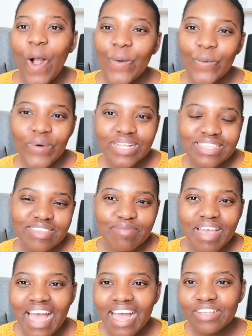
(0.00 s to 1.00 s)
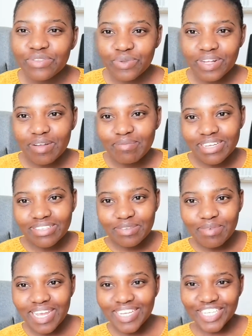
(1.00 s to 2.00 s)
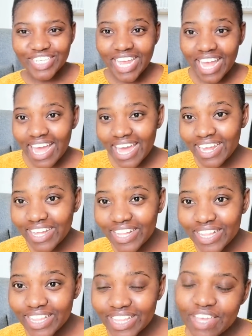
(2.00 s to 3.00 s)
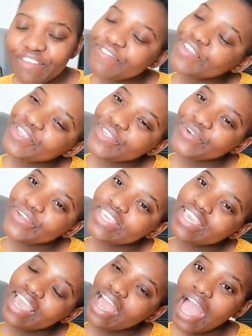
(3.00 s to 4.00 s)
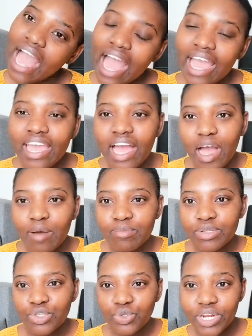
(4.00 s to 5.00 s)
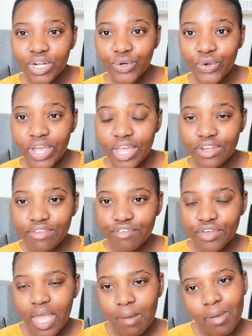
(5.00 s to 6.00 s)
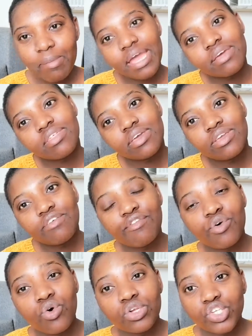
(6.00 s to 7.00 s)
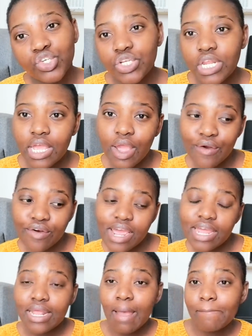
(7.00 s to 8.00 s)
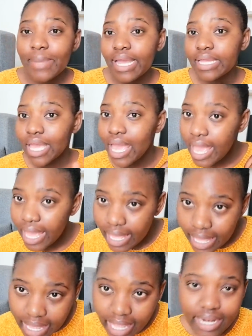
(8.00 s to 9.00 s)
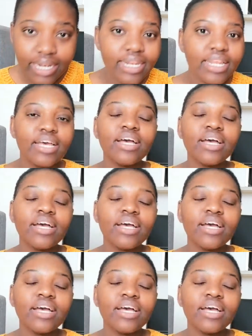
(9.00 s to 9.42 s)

What's up, guys? Welcome back to my channel. If you're new here, hi, I'm Ntonano, and if you're coming back, thank you for tuning right back in.